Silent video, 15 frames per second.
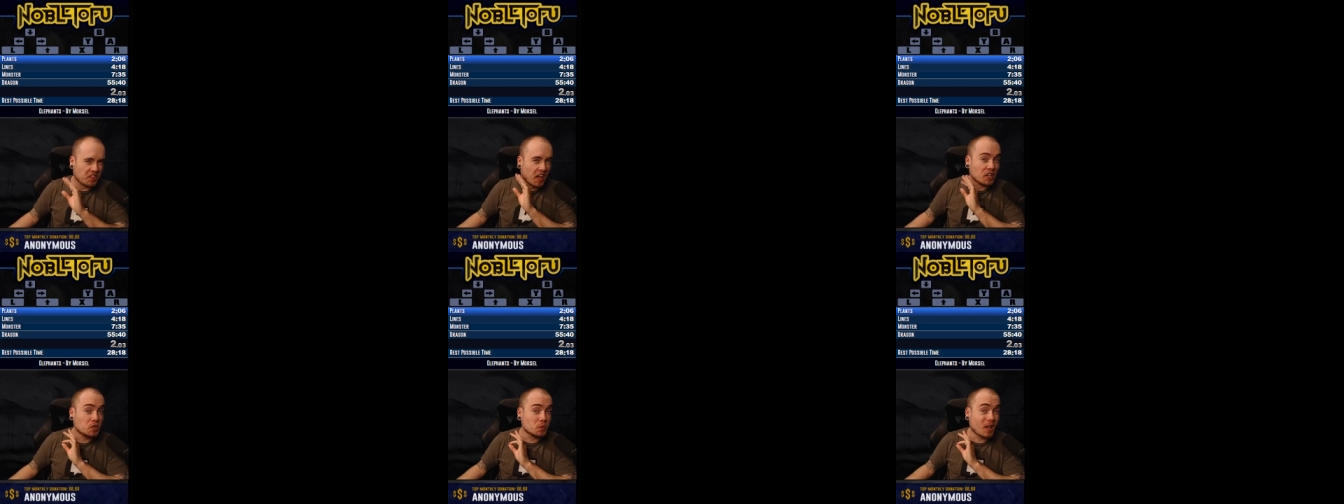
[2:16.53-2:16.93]

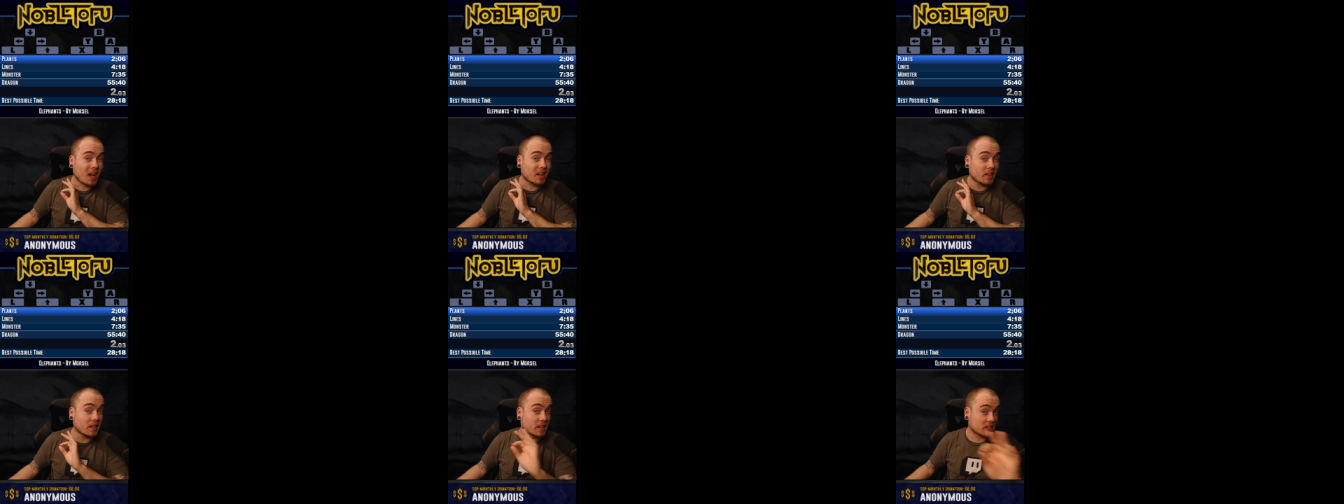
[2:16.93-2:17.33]
they do
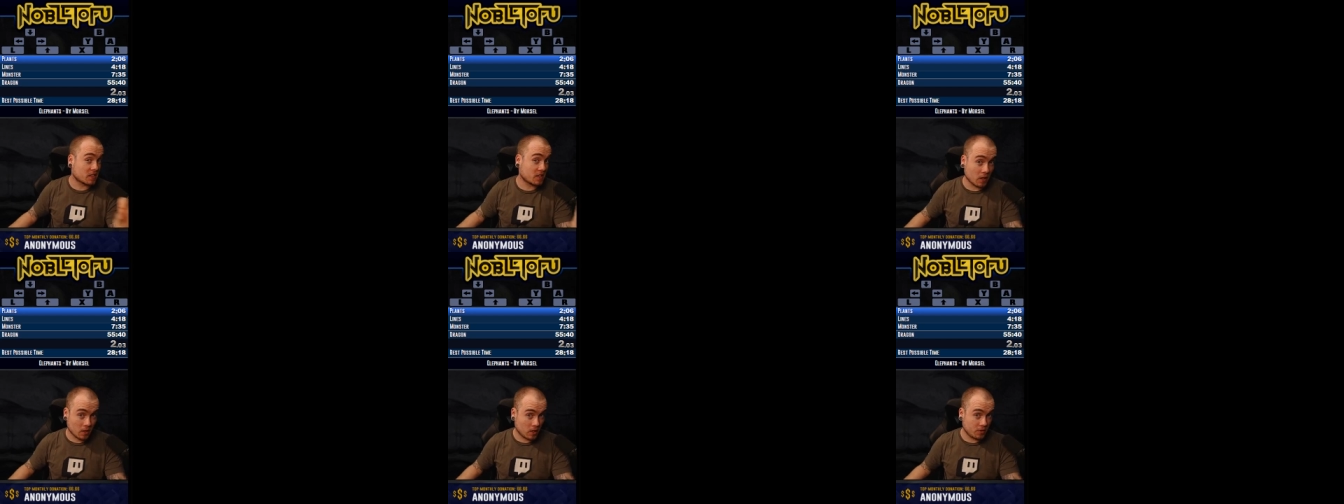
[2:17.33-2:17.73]
not click a
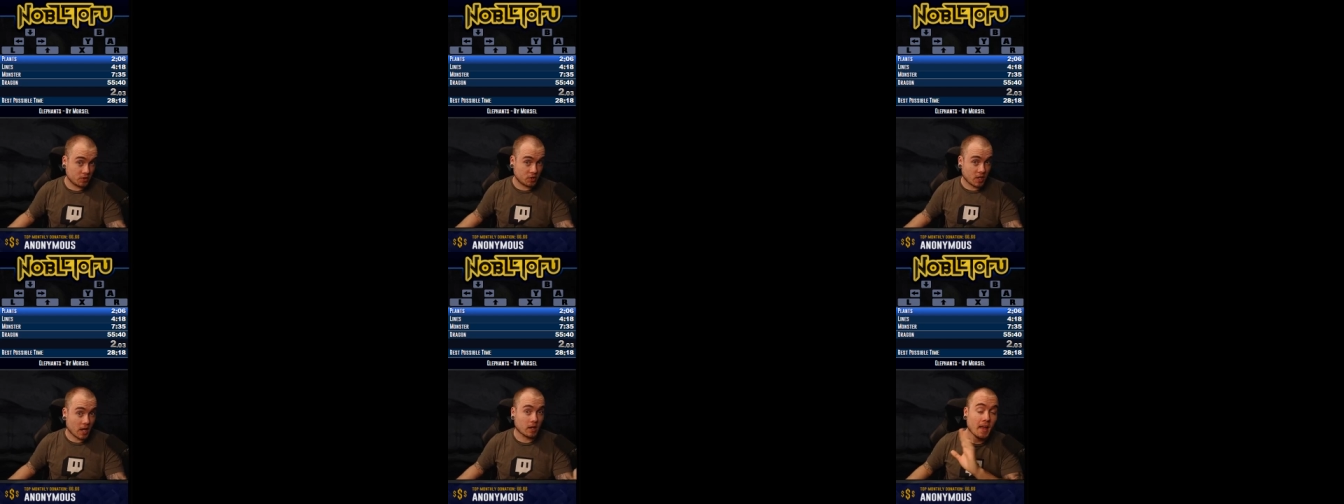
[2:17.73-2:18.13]
single other
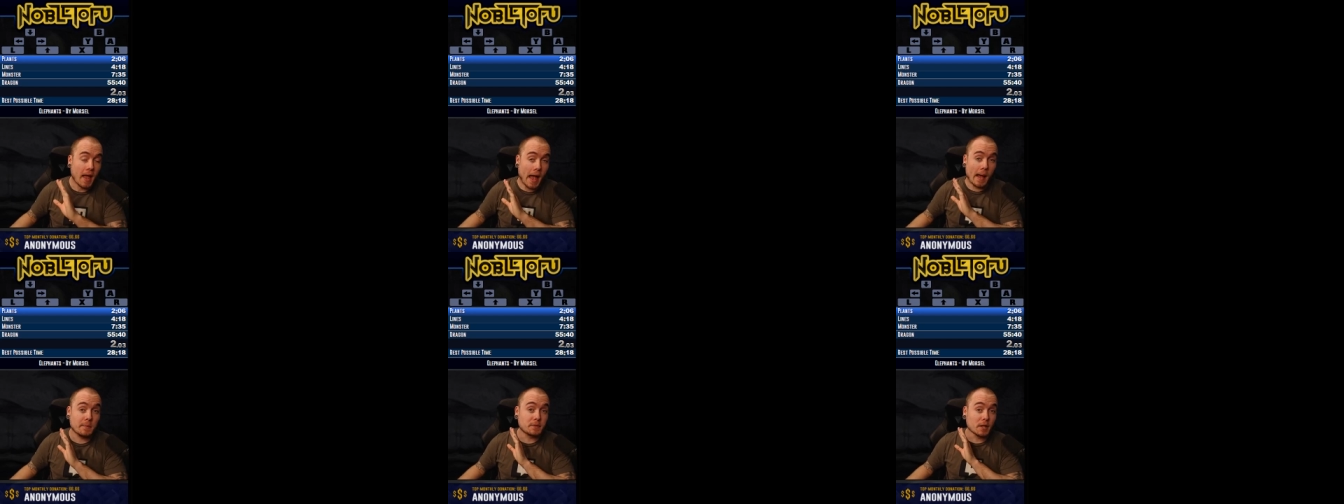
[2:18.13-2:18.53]
channel?
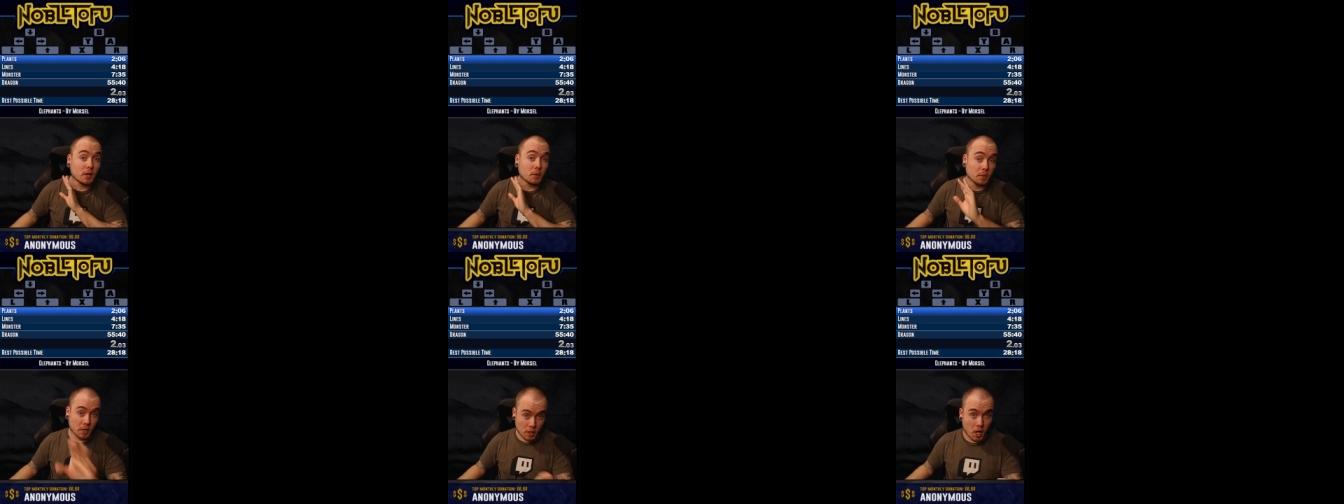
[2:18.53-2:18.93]

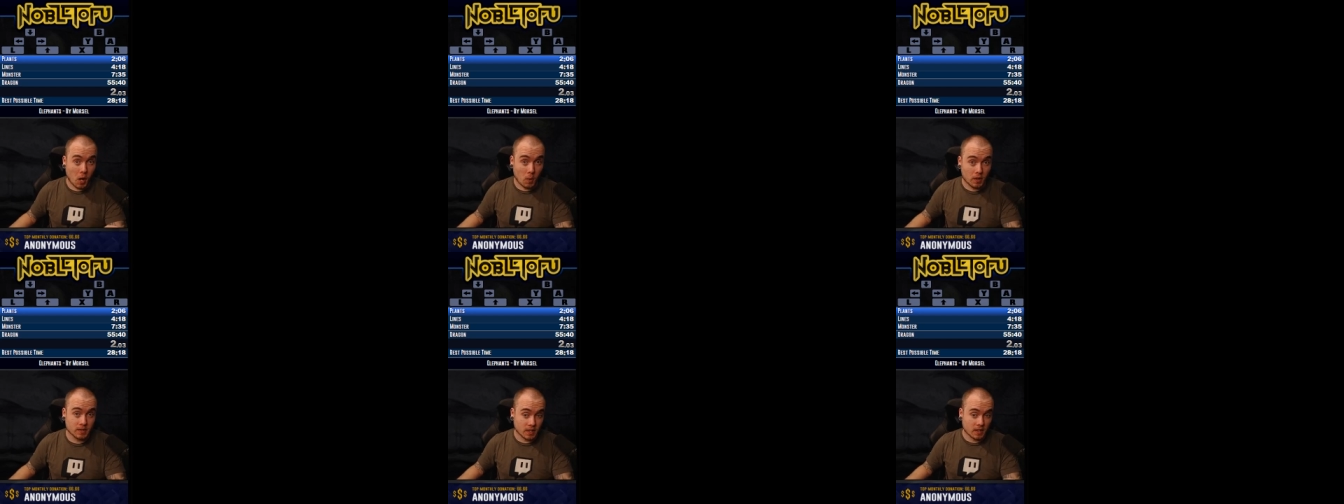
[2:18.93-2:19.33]
Absolutely no
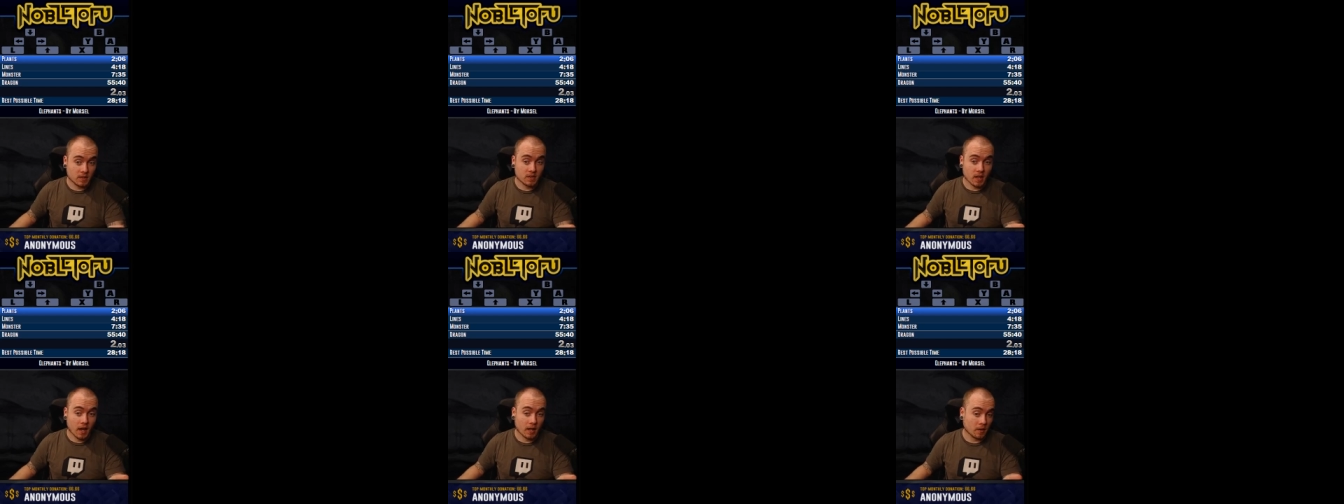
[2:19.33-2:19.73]
one does
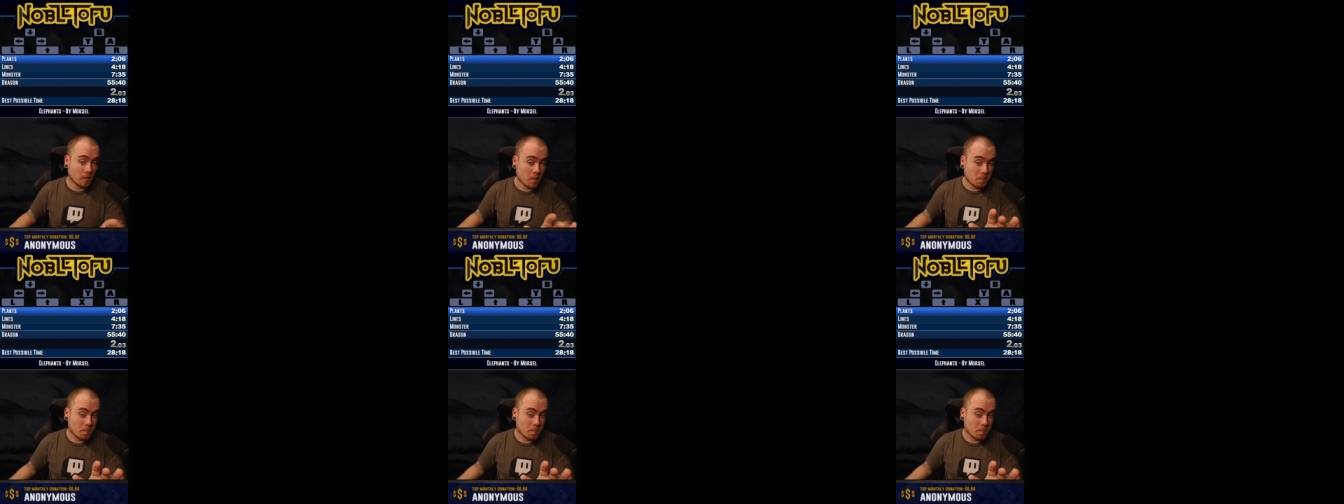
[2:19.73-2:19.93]
that.